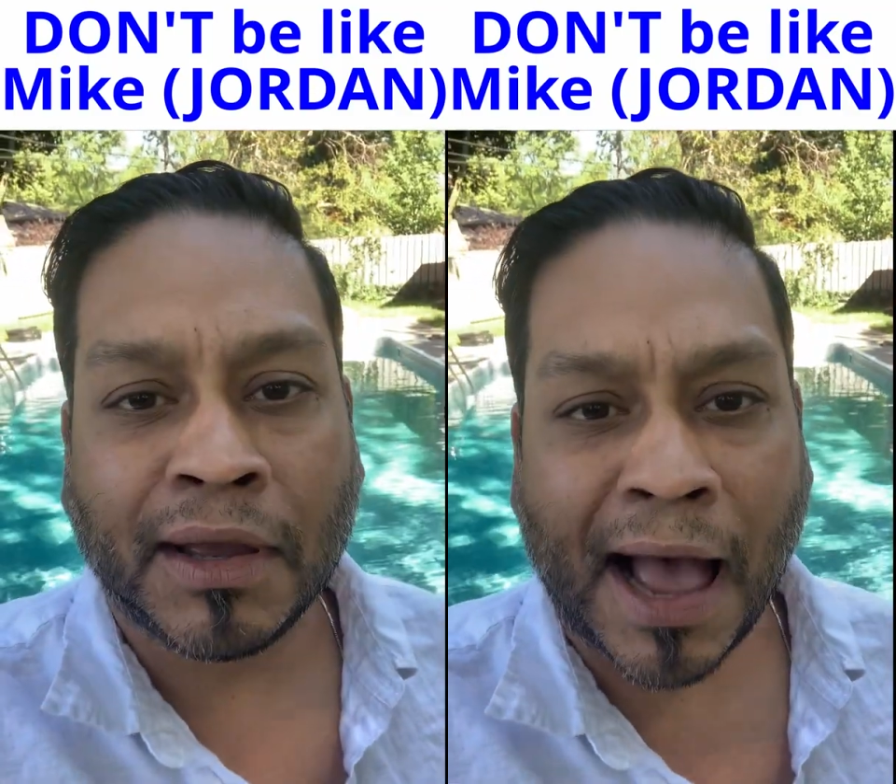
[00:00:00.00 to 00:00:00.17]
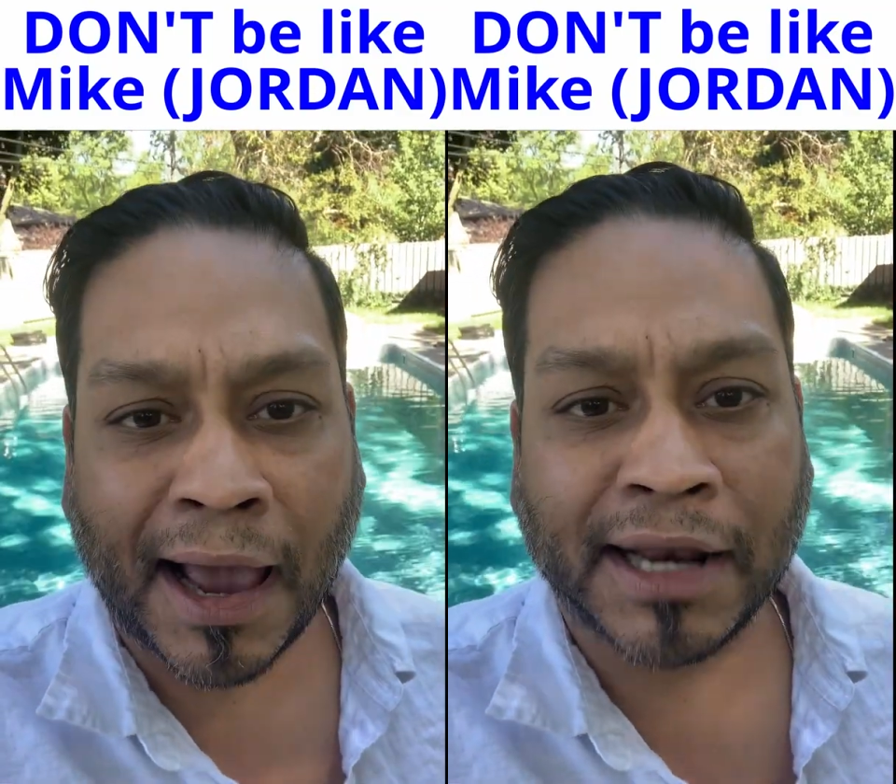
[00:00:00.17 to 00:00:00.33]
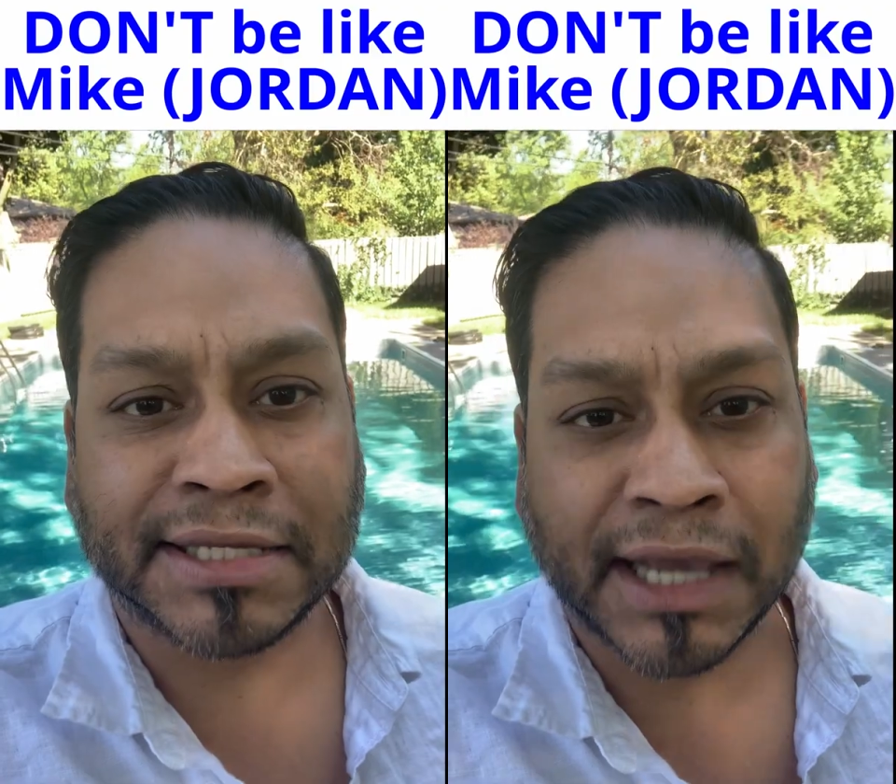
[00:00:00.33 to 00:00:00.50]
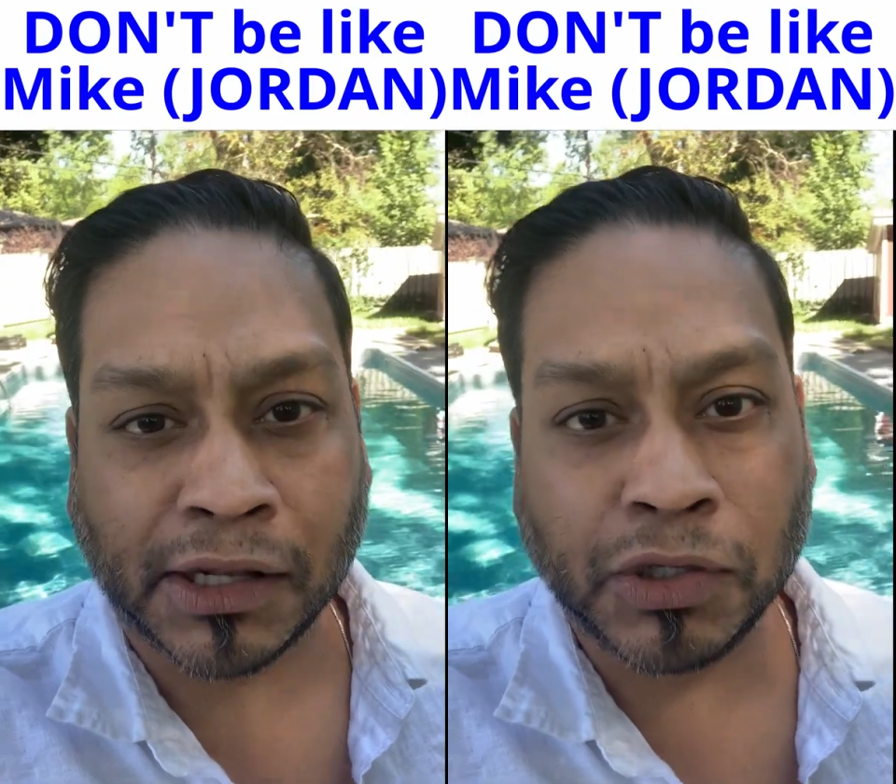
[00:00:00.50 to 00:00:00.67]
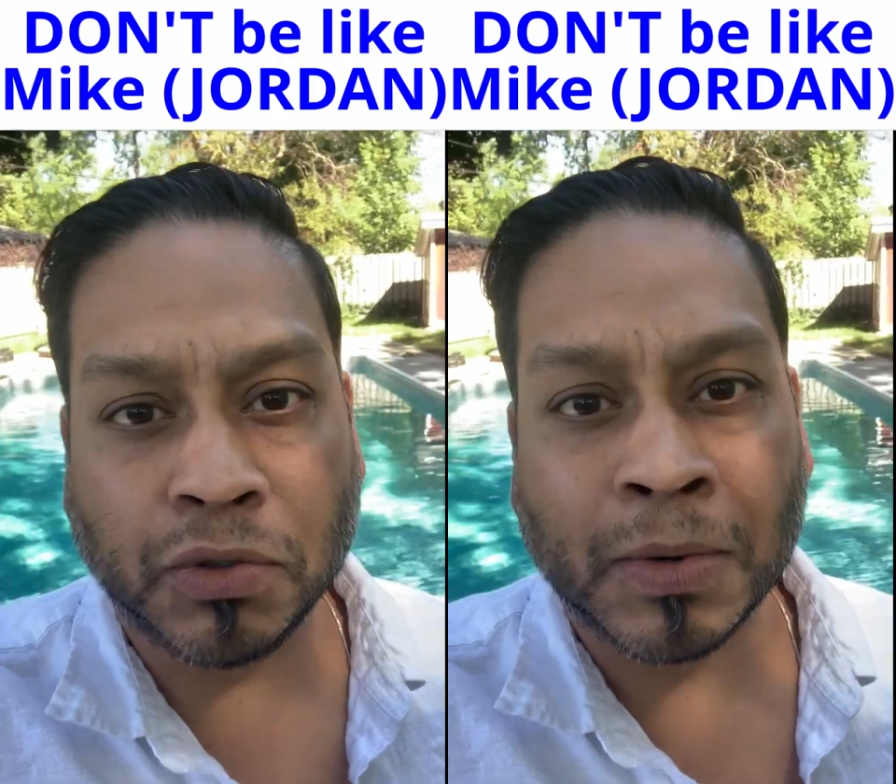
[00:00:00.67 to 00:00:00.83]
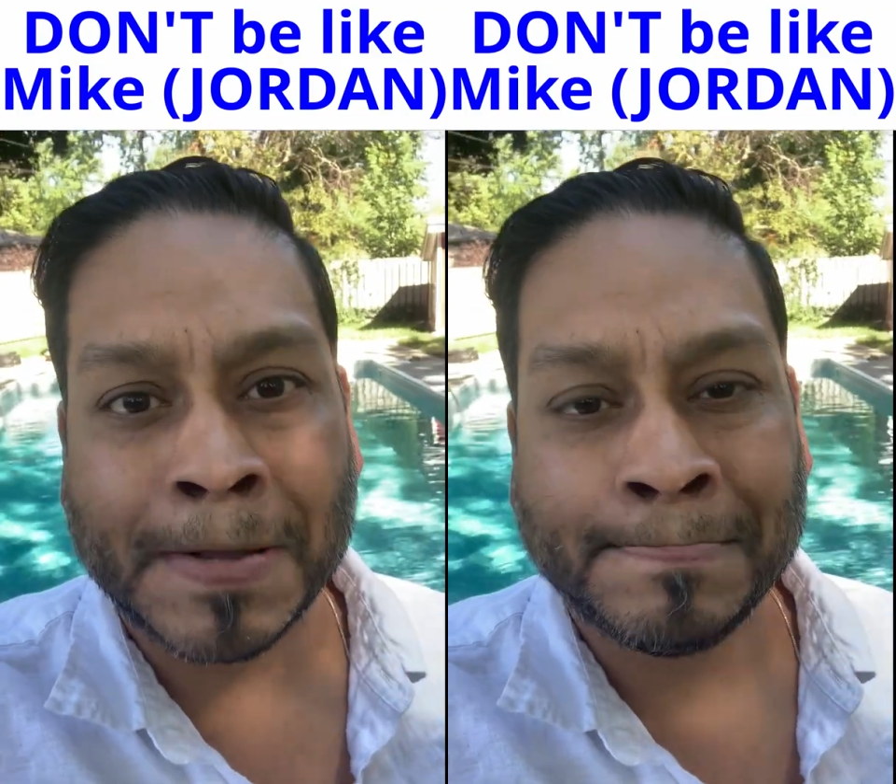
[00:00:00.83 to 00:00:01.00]
I got to tell
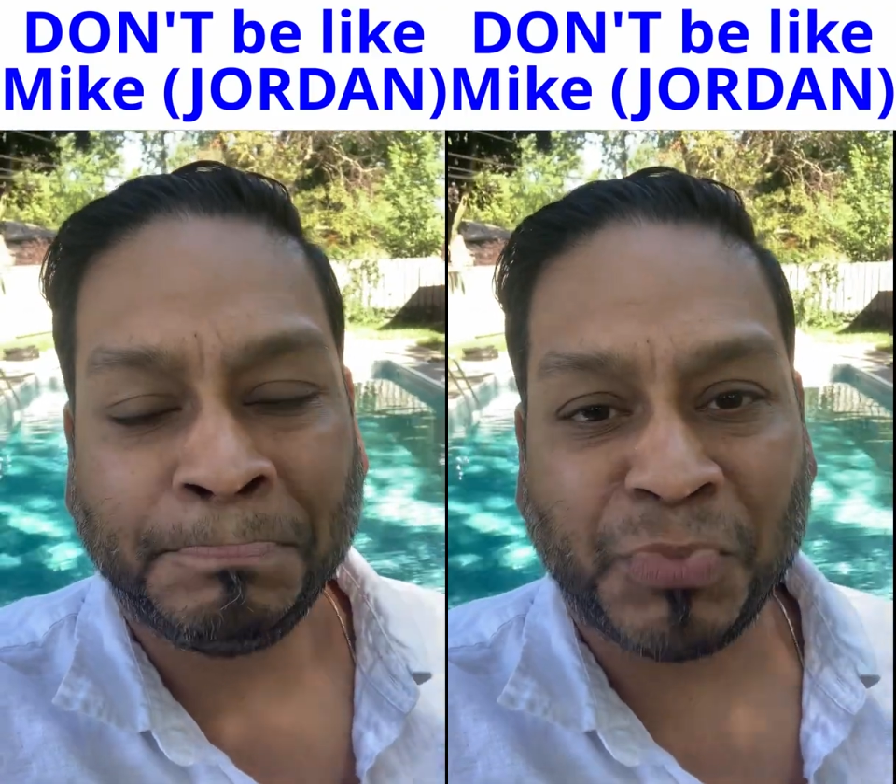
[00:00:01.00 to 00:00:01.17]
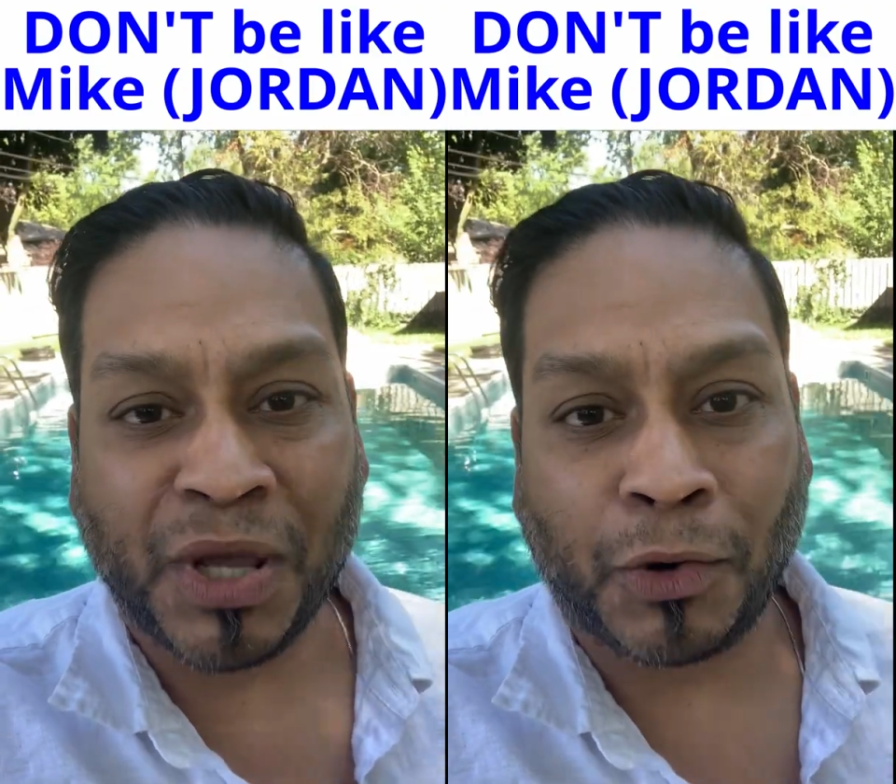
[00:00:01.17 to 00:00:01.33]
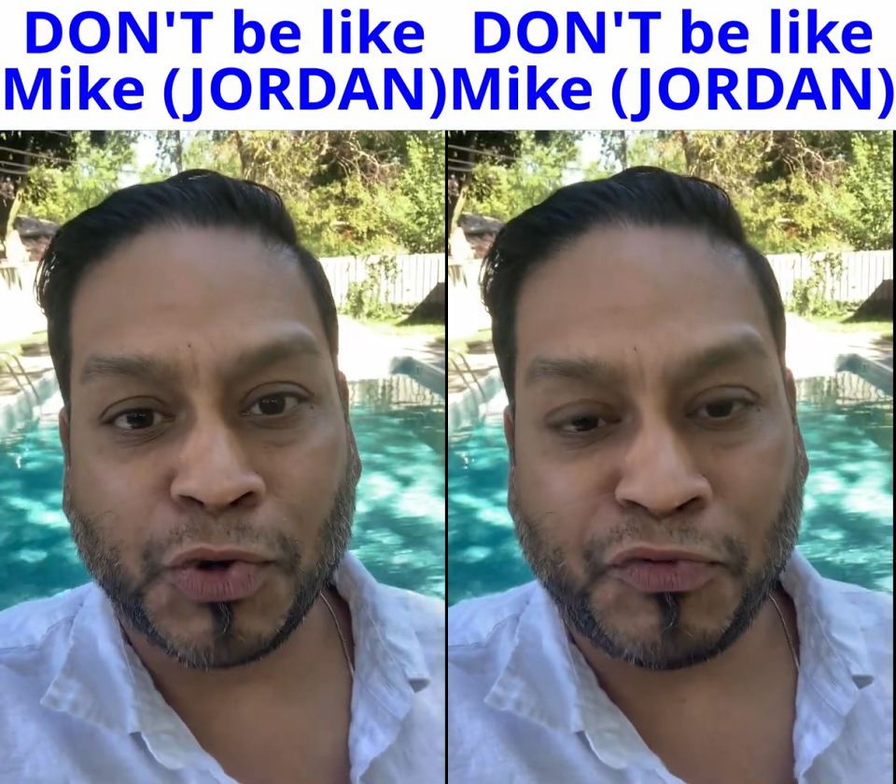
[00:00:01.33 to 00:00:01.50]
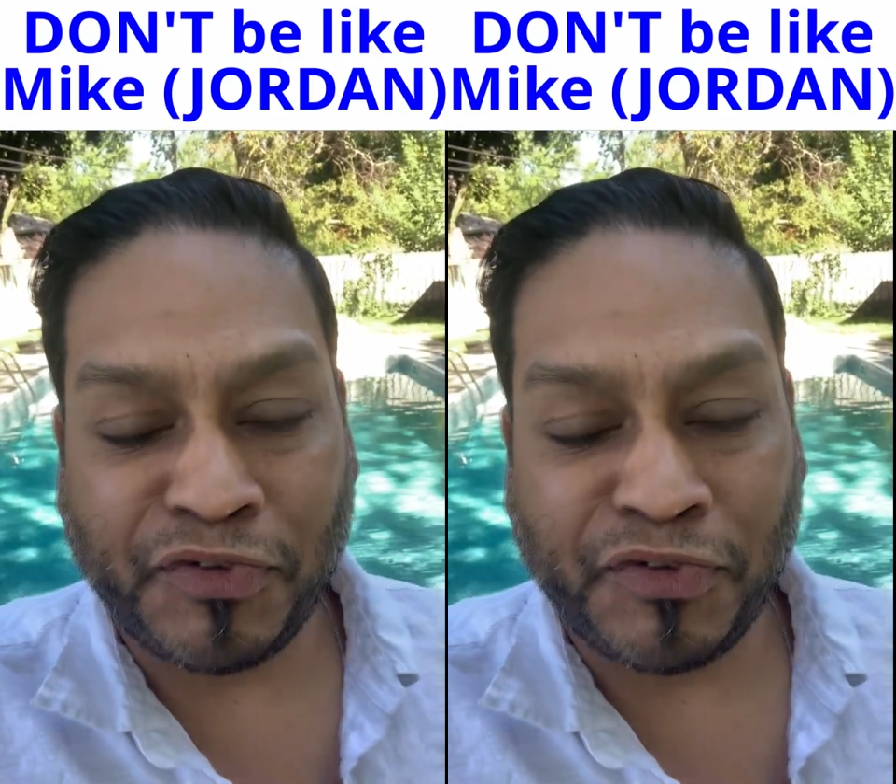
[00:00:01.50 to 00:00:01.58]
you, you